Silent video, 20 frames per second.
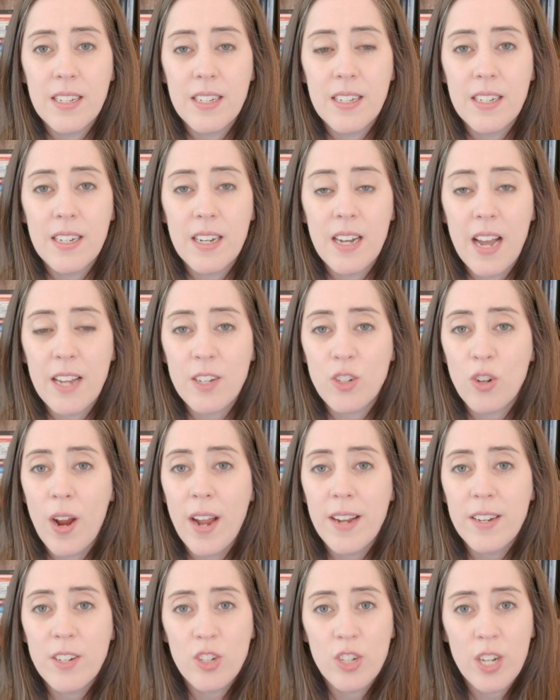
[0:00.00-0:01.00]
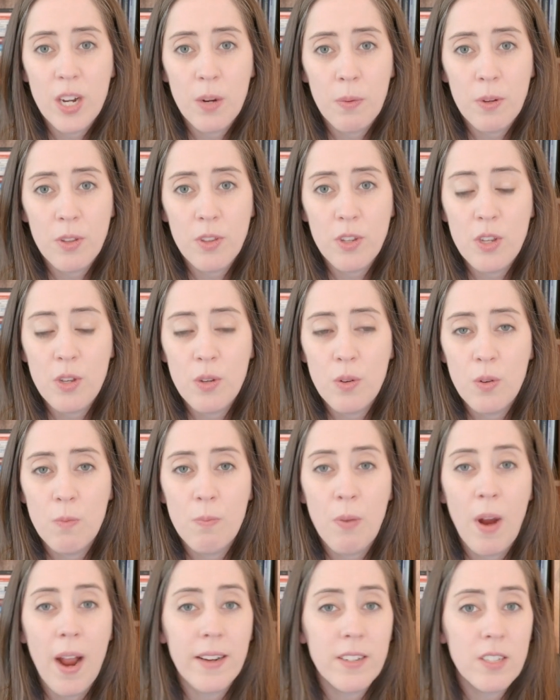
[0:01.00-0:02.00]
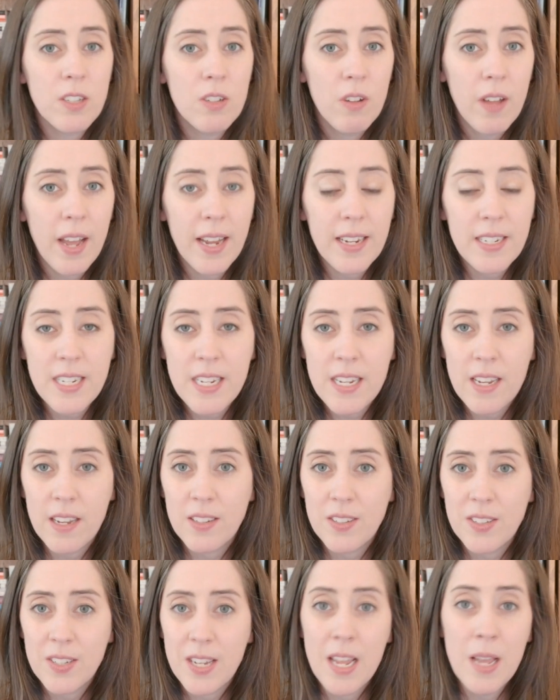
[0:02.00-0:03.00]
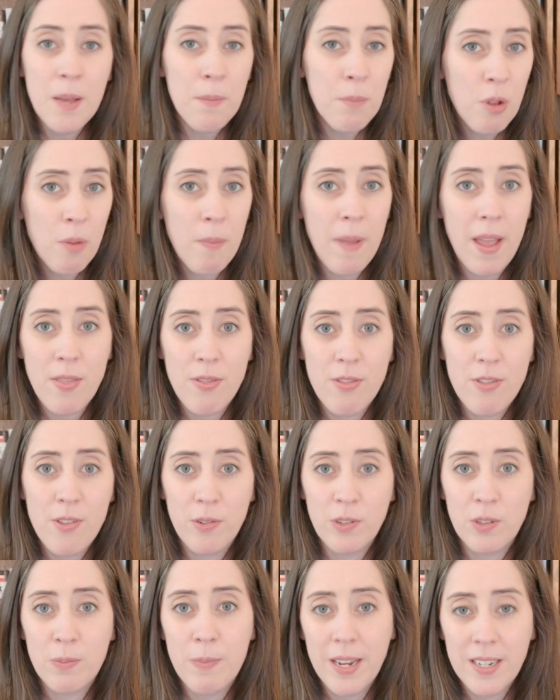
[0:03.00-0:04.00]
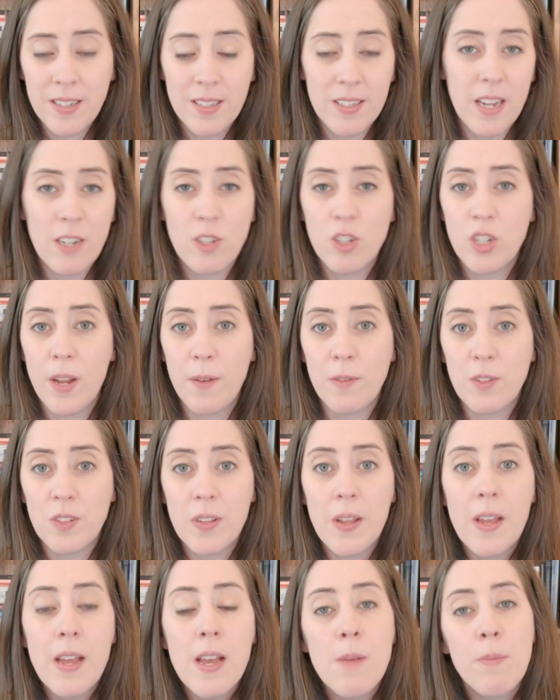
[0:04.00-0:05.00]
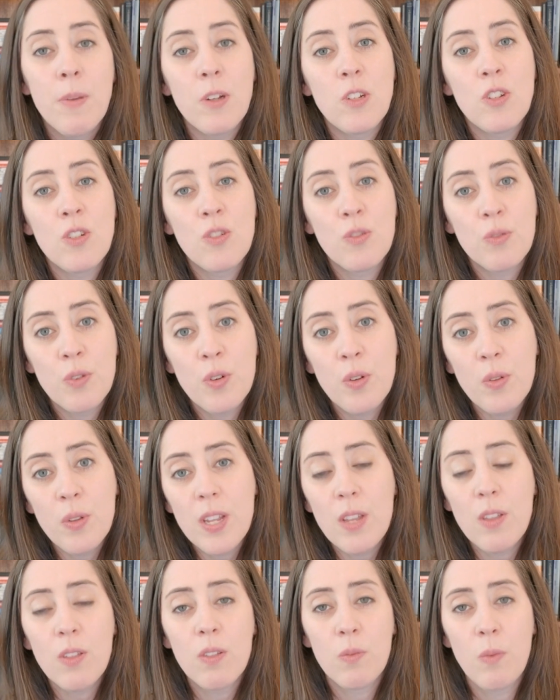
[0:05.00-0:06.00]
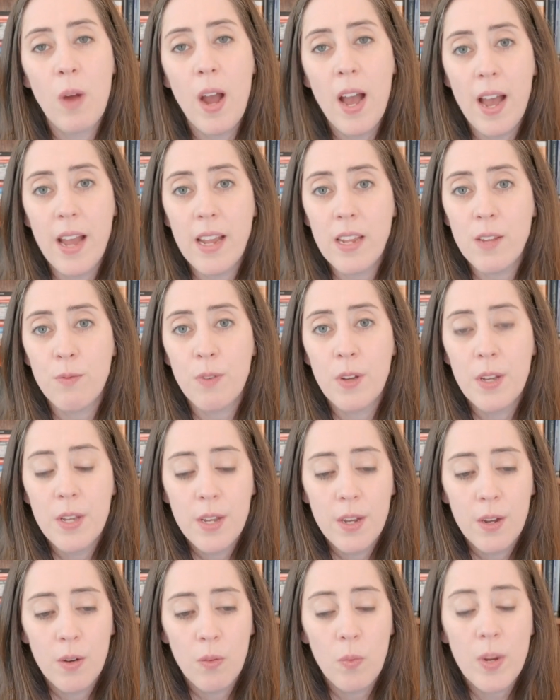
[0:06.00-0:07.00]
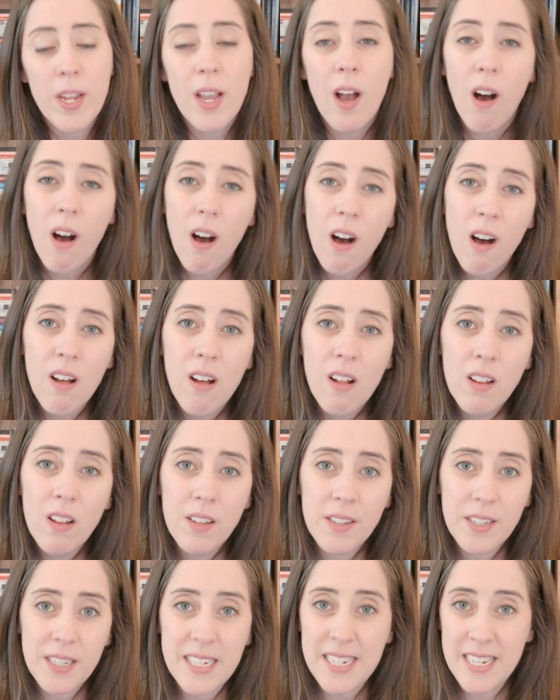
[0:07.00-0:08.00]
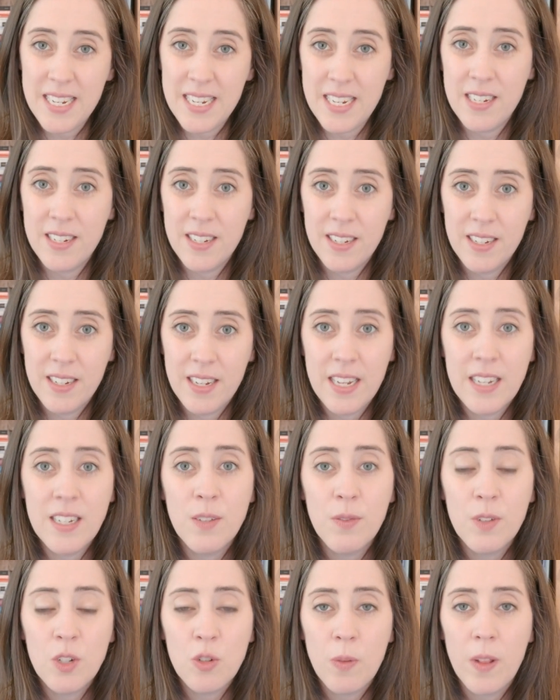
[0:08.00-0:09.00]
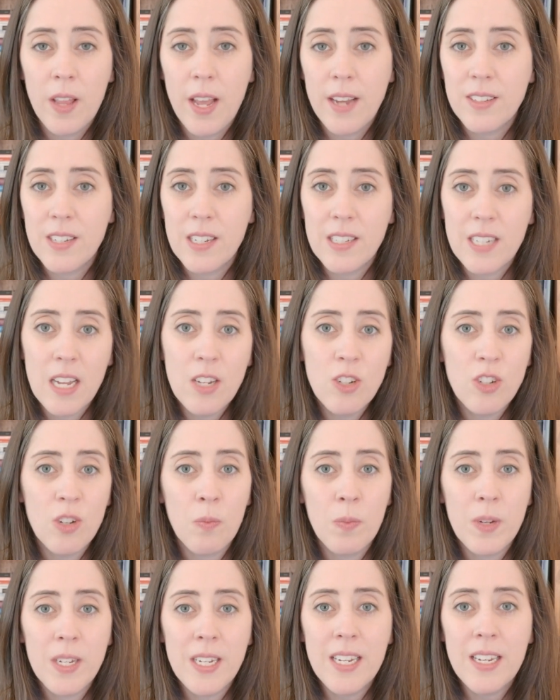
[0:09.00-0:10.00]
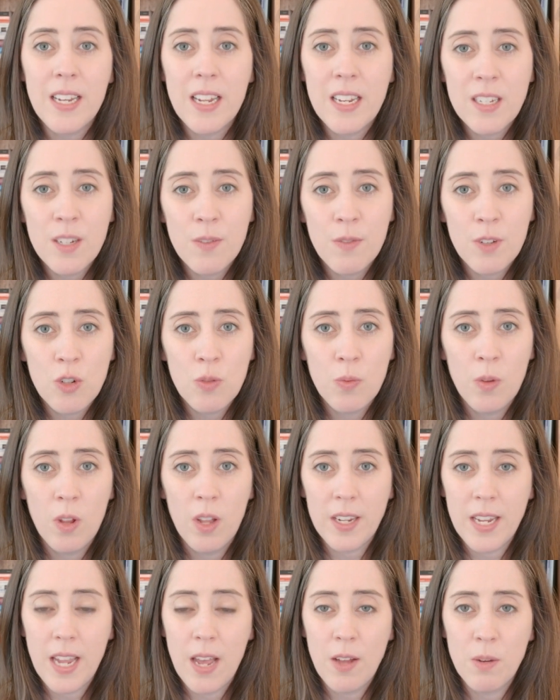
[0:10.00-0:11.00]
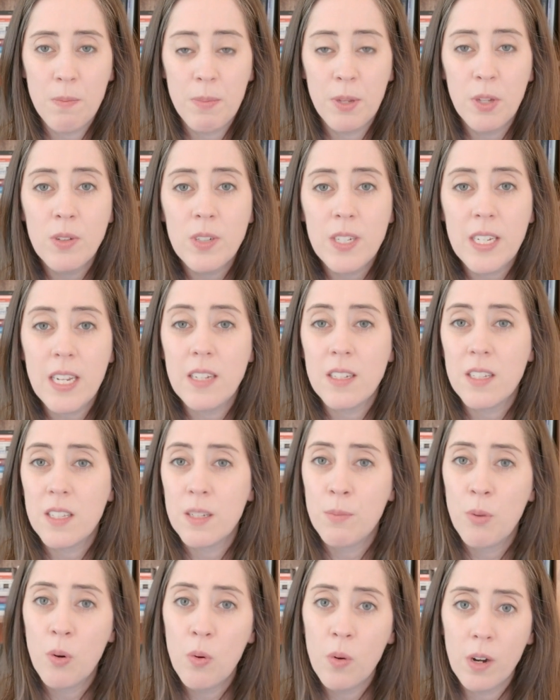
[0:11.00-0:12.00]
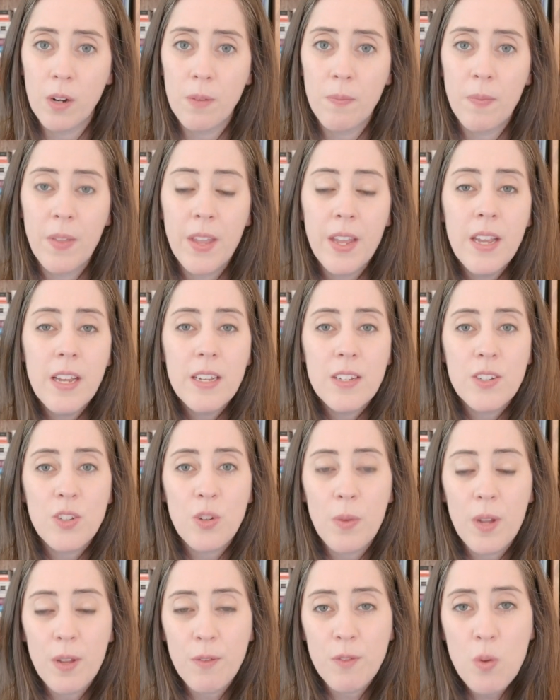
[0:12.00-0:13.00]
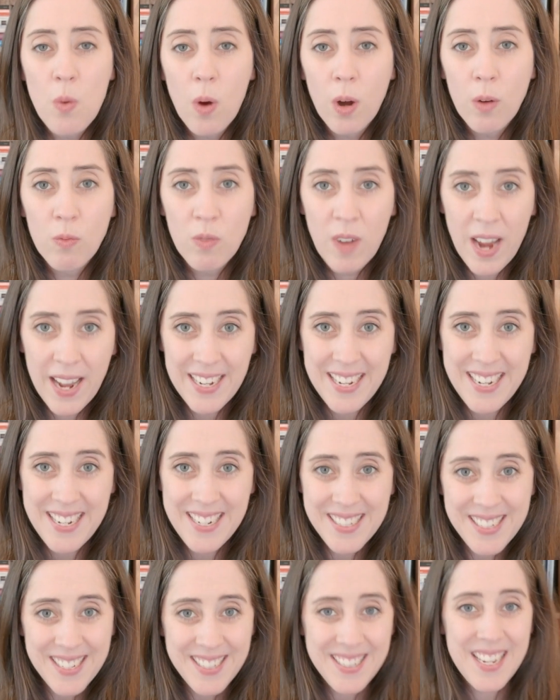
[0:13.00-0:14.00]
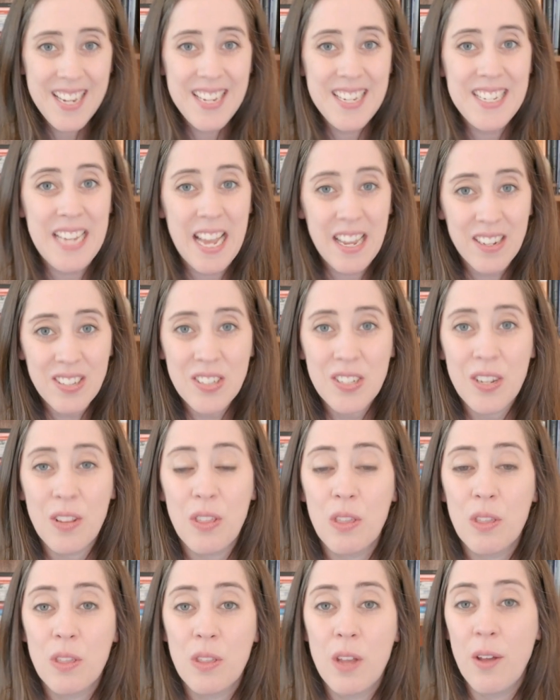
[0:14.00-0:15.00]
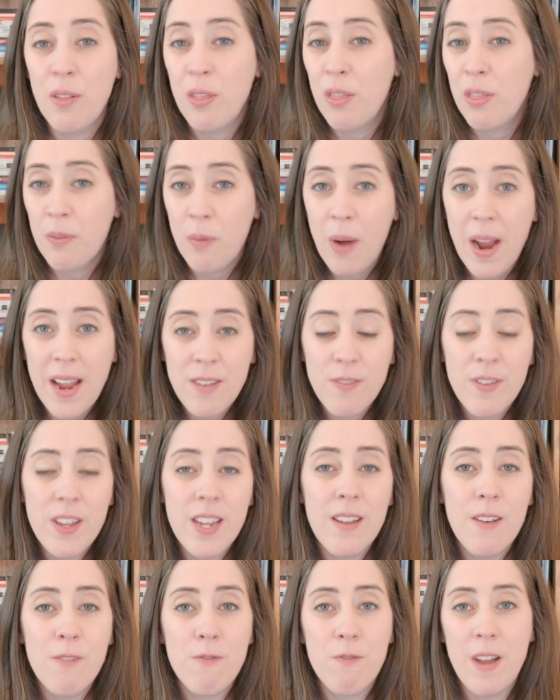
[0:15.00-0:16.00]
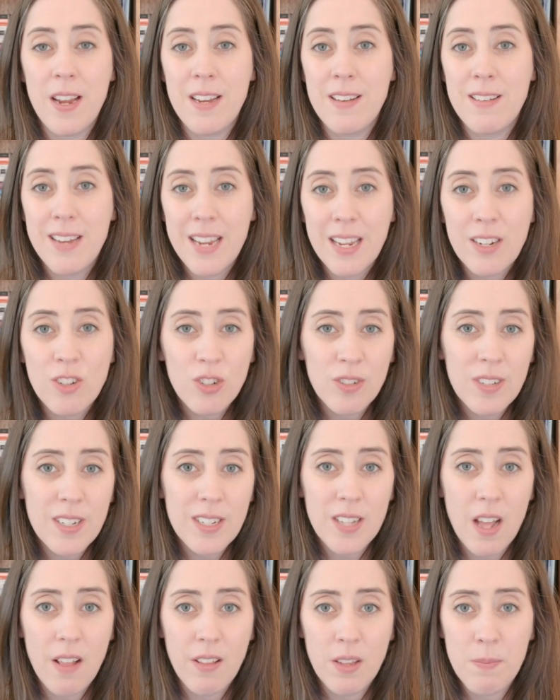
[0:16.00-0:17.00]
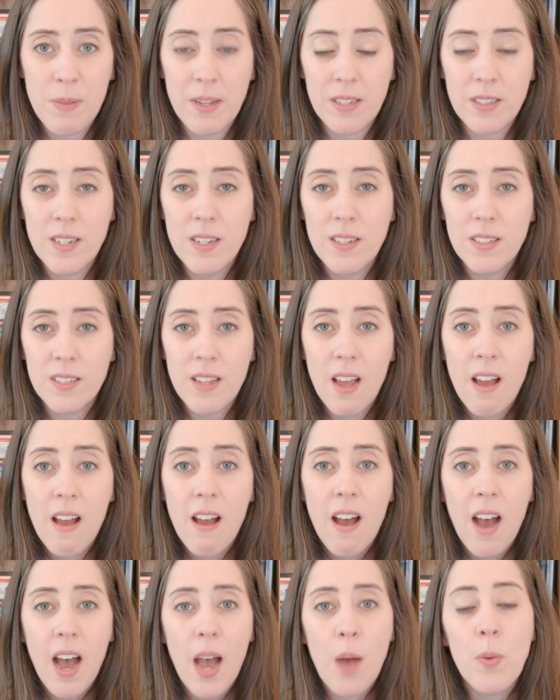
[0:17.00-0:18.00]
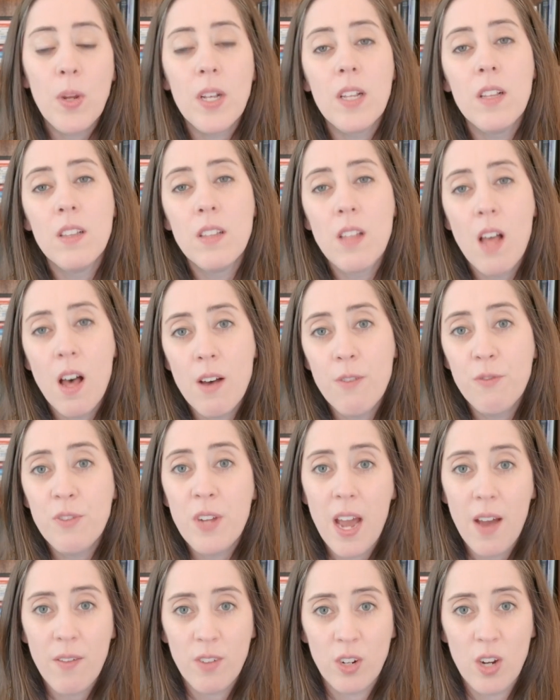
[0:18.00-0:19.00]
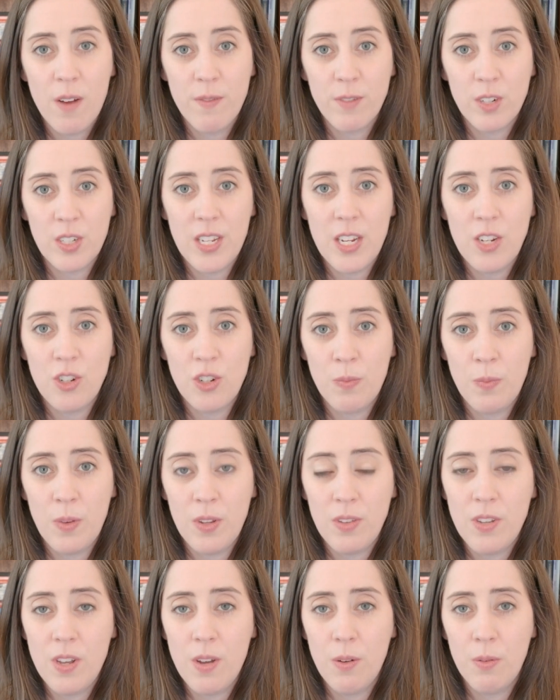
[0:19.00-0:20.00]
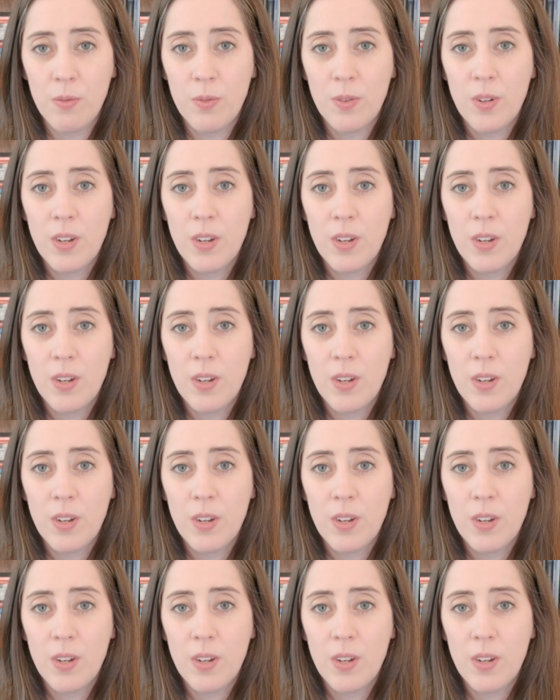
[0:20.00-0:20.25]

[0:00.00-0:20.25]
I try to share with you practical ideas to implement those mindset shifts. But to truly thrive, we all need individualized attention. We need individual accountability and support. So if you are ready to say yes to a thriving, financially solid business, I would love to have a conversation with you.